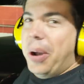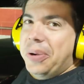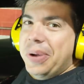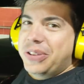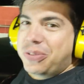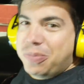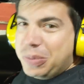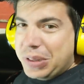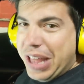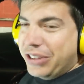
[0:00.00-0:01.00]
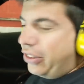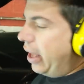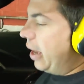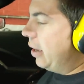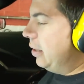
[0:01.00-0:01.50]
I don't want to risk this
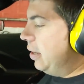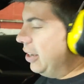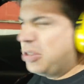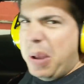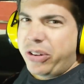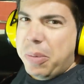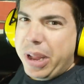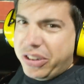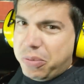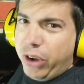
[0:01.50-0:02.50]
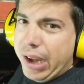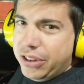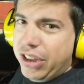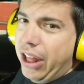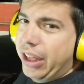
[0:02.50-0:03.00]
thing, especially because I'm trying
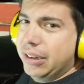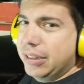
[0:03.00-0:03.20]
to sell